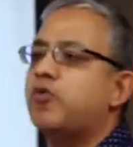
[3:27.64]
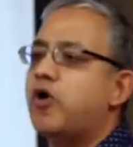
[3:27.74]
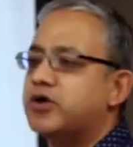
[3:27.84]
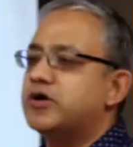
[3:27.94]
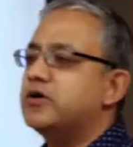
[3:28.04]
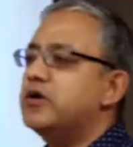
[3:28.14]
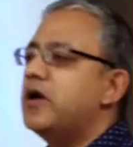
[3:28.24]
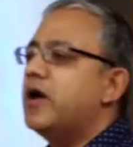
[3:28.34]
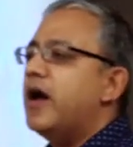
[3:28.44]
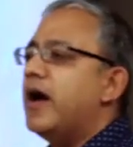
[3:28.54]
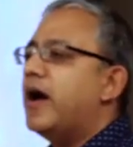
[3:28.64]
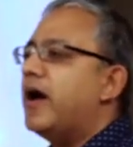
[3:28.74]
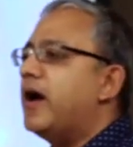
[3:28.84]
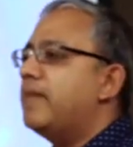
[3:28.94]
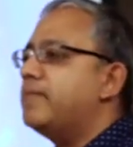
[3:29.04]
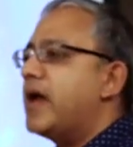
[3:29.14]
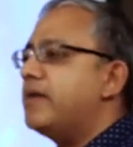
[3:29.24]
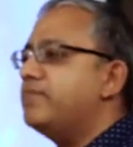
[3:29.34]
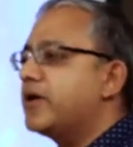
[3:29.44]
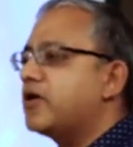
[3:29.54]
water.
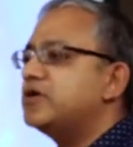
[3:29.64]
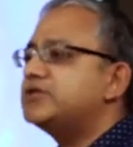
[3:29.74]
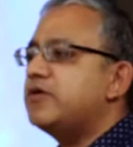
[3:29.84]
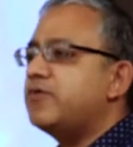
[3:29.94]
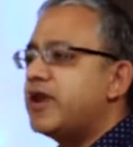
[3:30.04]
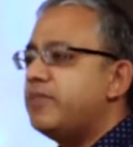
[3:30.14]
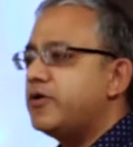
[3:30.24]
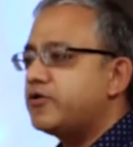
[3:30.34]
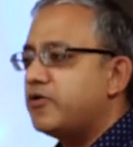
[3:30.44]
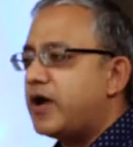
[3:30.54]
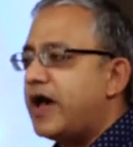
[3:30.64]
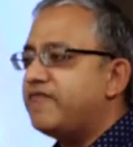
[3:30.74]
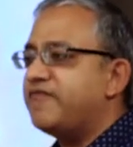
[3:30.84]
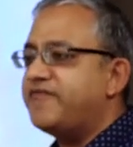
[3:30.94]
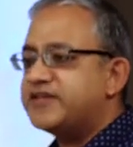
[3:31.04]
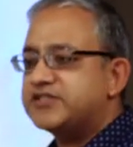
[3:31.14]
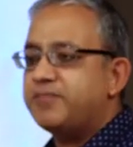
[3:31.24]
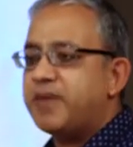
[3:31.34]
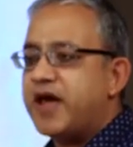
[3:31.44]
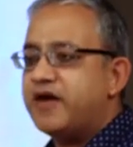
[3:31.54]
And because they were able to have a fixed
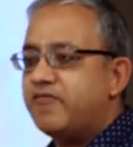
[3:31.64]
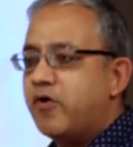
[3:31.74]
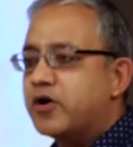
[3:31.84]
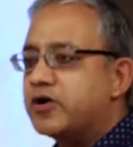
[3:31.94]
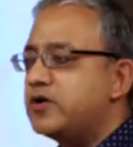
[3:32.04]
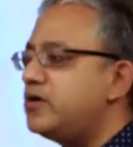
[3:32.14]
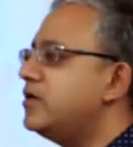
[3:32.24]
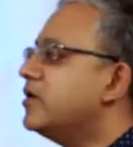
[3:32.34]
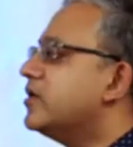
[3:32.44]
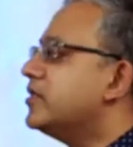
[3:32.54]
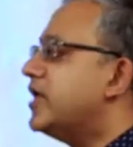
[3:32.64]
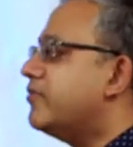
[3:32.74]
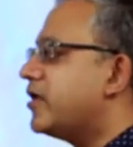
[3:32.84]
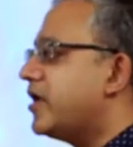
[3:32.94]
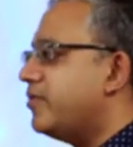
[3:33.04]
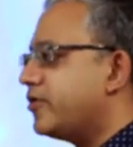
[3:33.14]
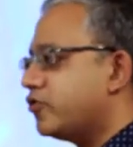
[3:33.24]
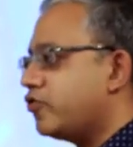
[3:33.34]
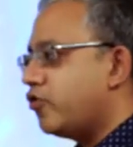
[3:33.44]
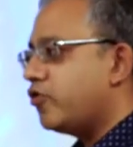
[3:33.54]
supply of water, they were able to
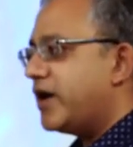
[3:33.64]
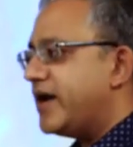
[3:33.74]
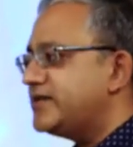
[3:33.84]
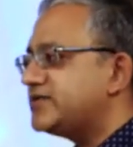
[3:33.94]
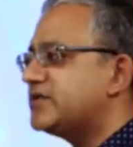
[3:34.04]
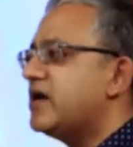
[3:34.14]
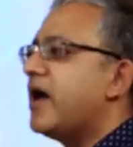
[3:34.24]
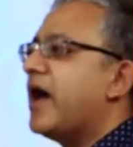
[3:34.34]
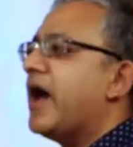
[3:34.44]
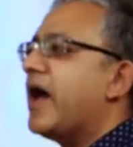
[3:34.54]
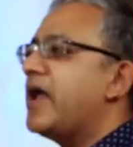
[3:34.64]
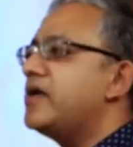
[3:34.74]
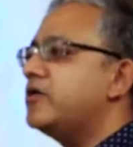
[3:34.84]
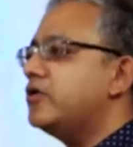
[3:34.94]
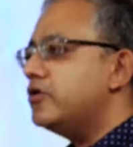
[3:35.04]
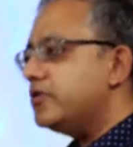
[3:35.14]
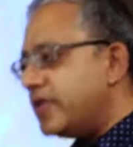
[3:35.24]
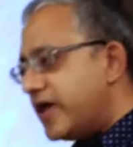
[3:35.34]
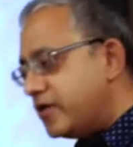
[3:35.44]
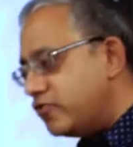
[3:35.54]
grow rice. And
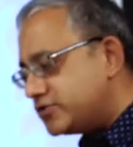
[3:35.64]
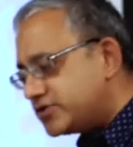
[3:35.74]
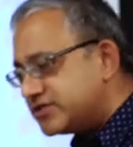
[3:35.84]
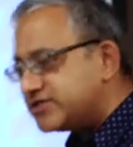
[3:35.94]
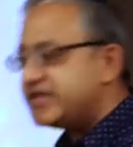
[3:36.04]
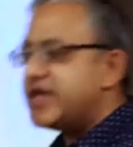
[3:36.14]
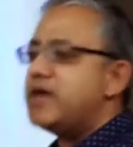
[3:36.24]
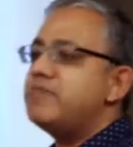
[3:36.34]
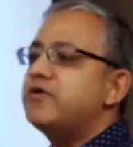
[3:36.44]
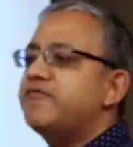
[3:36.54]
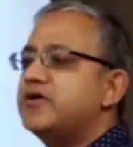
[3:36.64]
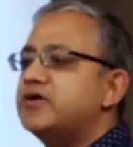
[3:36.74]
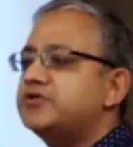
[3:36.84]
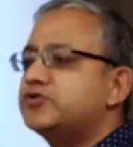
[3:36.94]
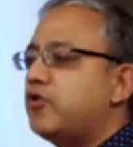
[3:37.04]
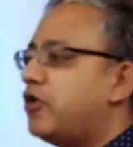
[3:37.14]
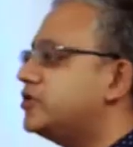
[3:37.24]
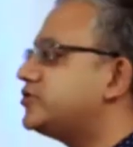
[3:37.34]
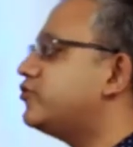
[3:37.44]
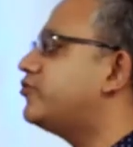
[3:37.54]
they used the same rivers to
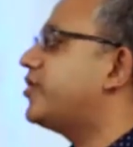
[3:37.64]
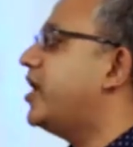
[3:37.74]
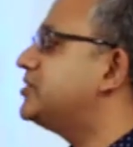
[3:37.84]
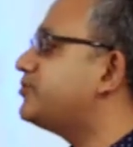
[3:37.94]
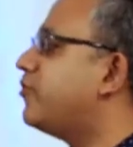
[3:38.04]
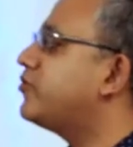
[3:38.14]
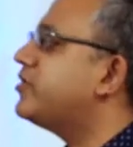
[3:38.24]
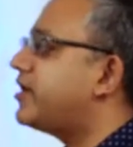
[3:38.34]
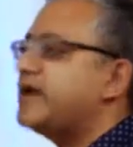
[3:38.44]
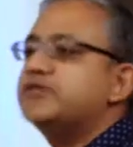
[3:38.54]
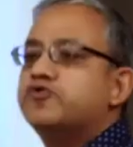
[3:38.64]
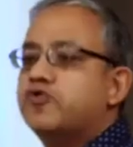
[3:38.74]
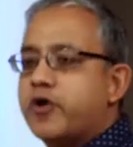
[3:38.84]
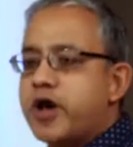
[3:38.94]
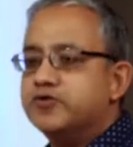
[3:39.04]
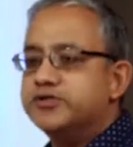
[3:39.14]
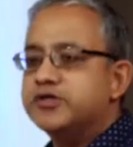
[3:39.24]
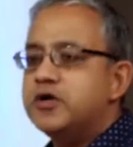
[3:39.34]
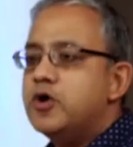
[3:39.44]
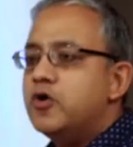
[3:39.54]
also transport the rice to godowns,
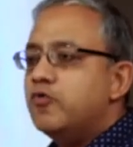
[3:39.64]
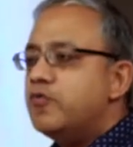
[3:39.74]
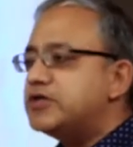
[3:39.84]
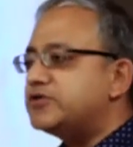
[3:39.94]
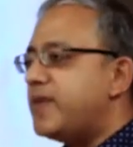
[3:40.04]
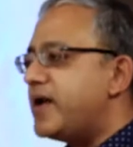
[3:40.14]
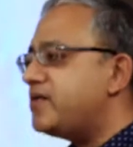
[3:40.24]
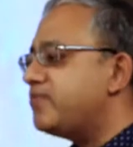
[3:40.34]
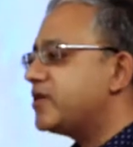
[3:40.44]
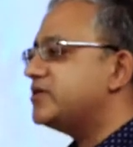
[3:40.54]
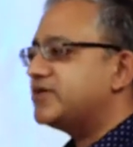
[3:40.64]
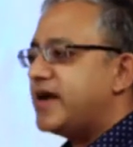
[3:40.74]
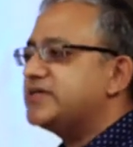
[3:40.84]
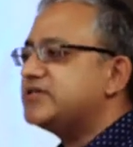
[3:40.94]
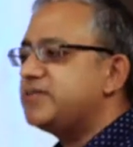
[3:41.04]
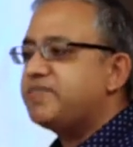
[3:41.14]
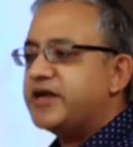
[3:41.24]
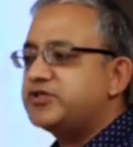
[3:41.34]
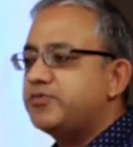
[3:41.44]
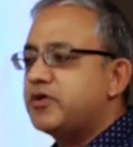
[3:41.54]
which meant, because rice is a
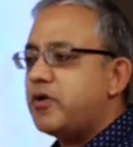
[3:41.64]
perishable